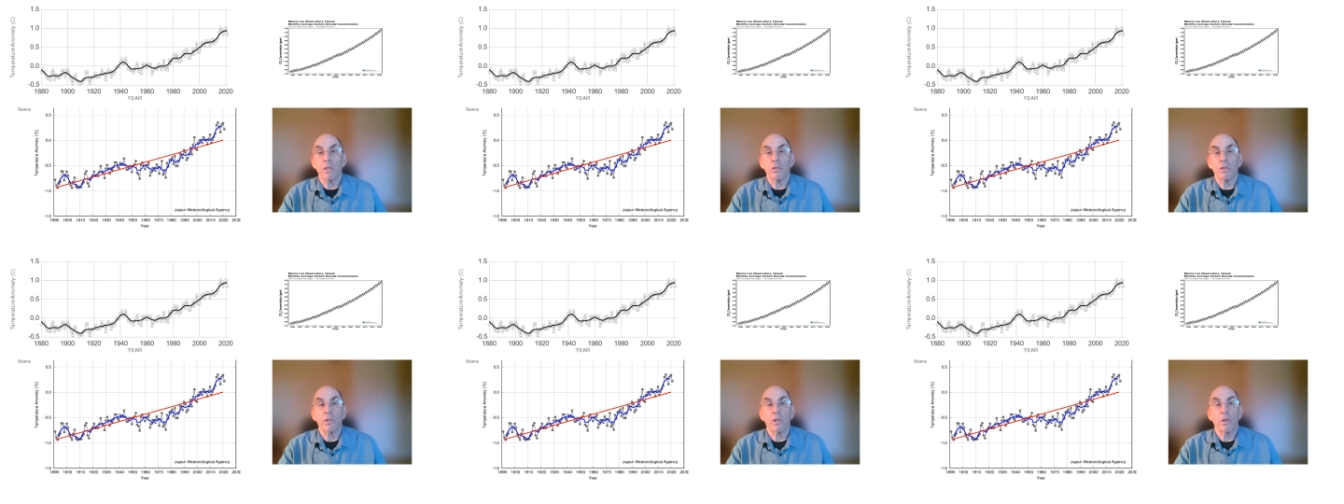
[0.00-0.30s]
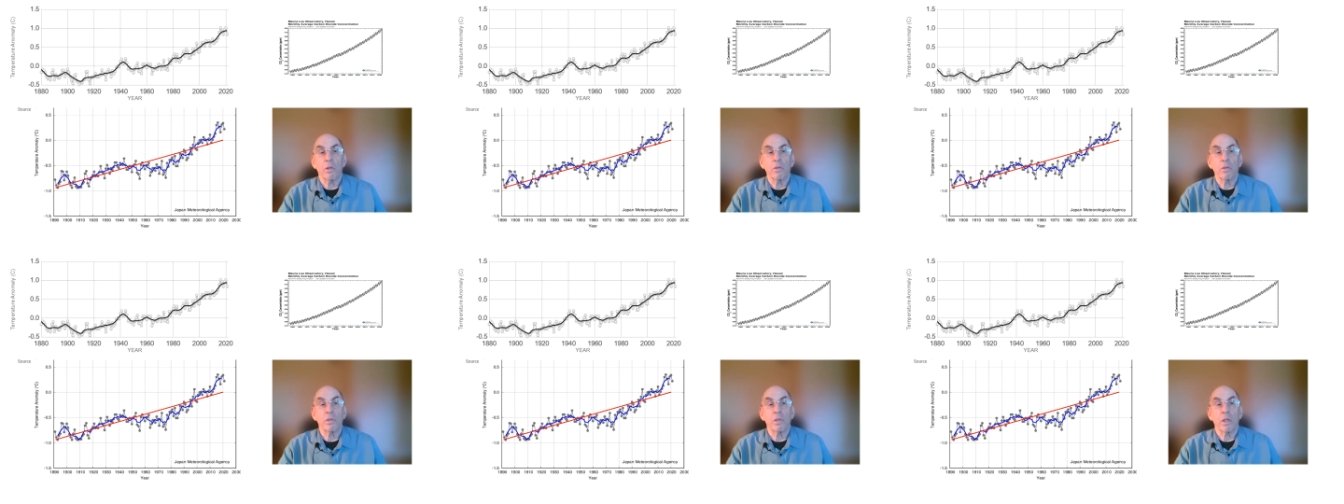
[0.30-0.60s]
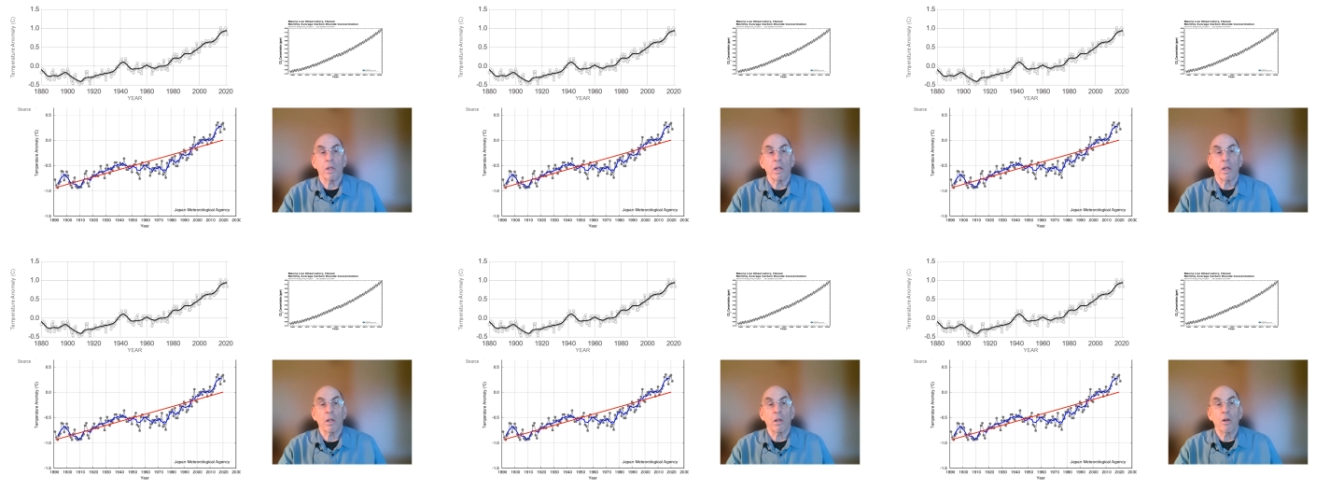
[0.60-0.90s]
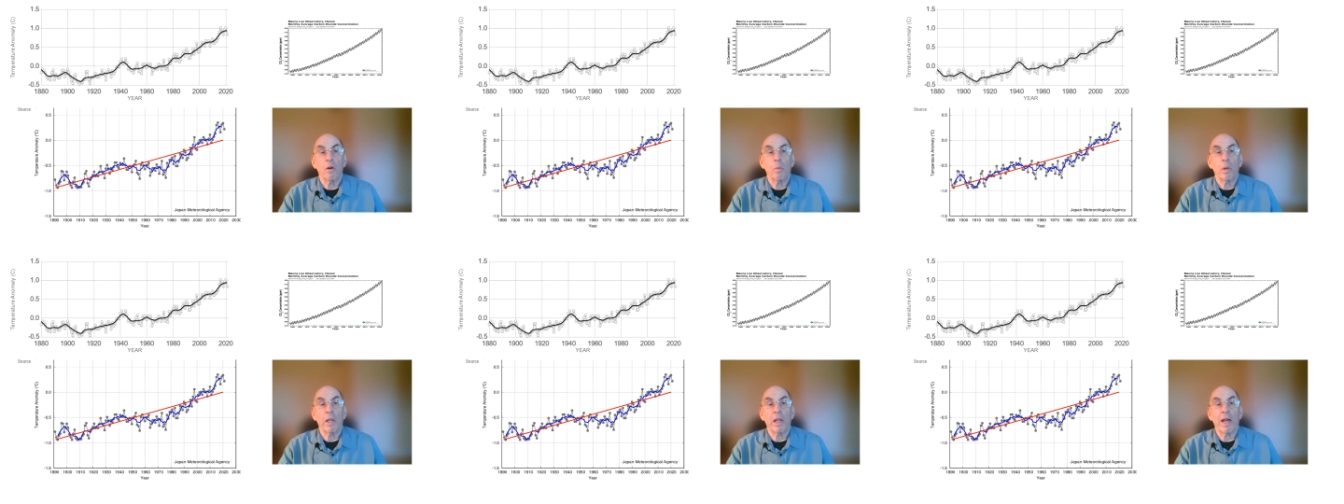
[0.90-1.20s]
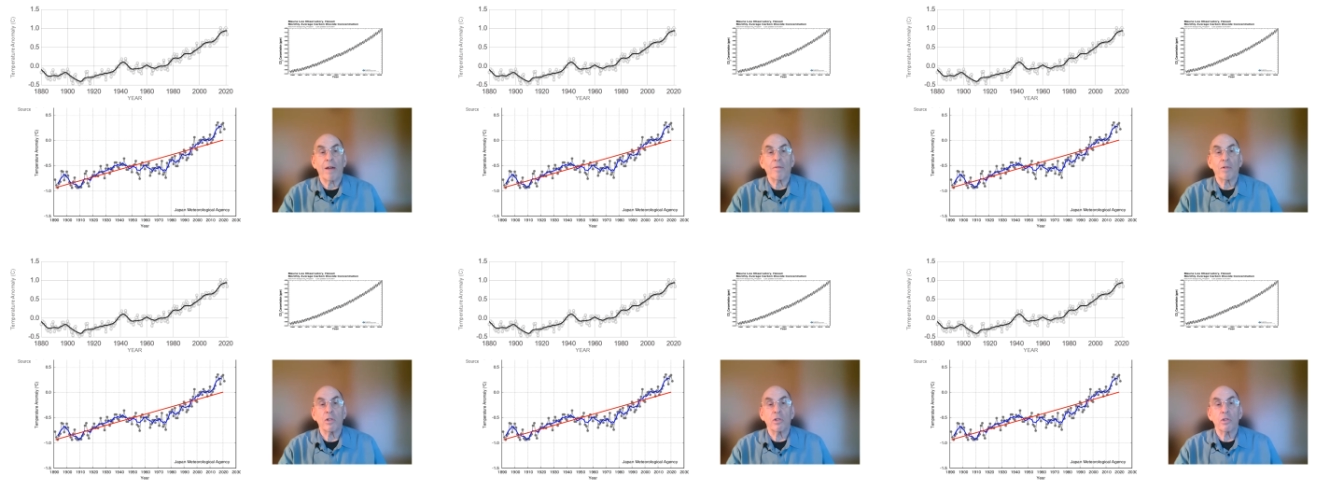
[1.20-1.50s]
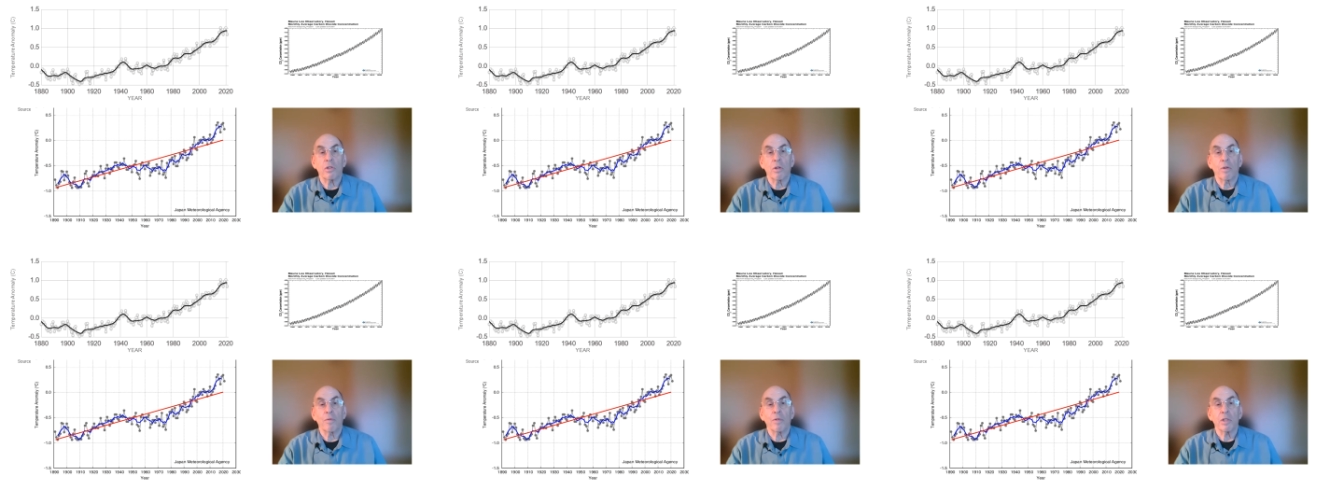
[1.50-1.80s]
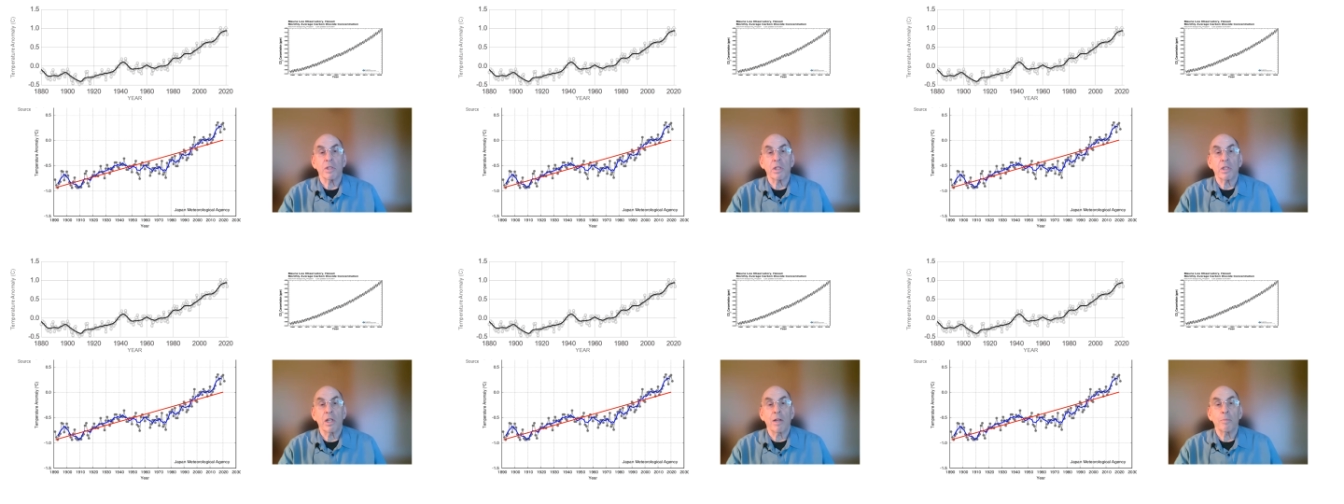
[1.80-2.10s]
shows that global average
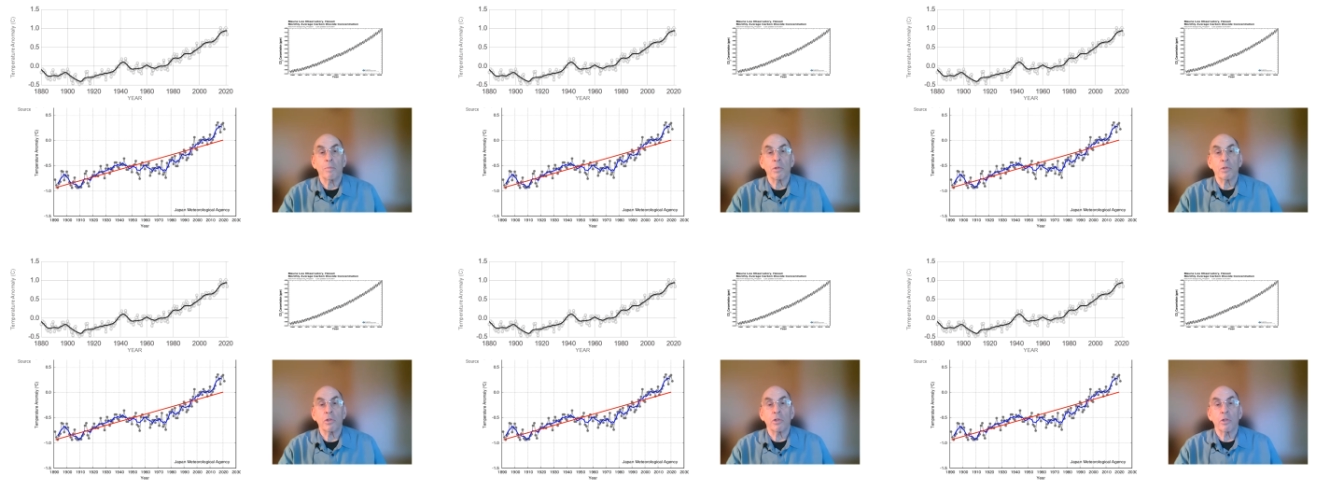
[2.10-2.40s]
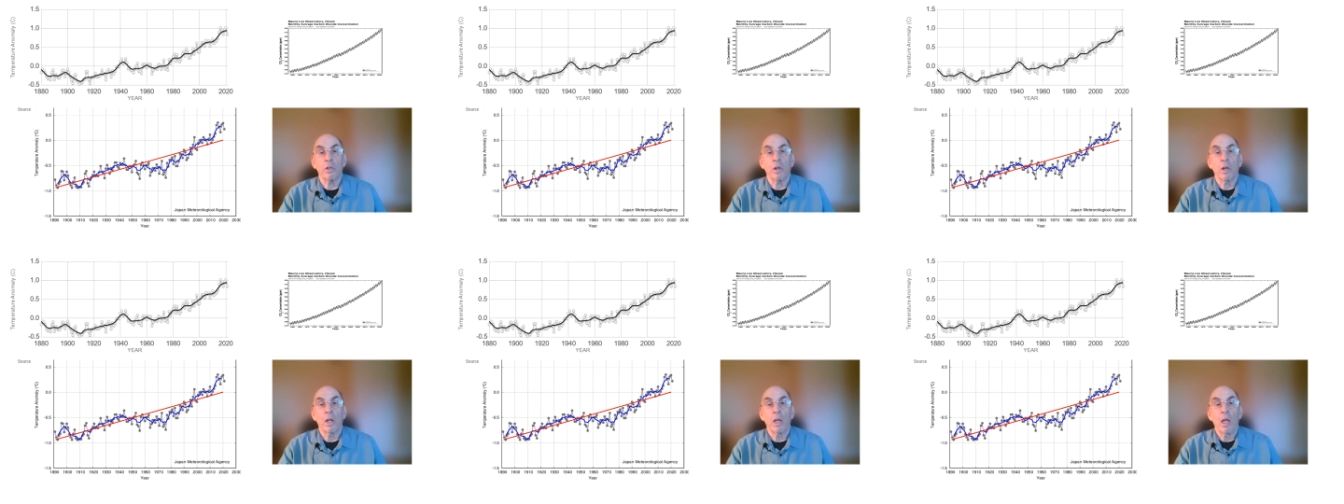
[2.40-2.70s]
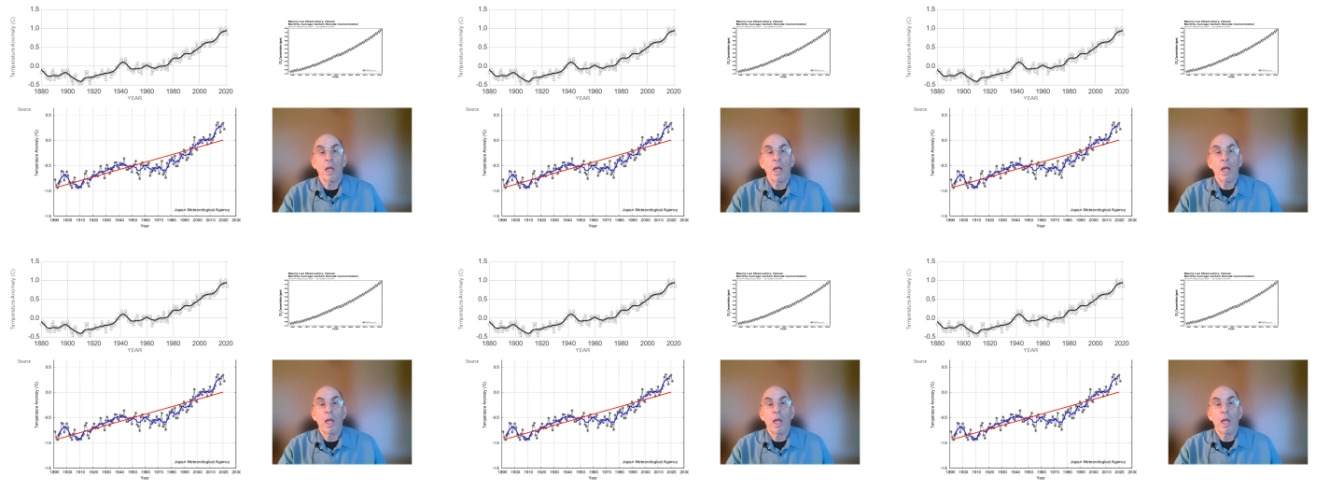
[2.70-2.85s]
surface temperature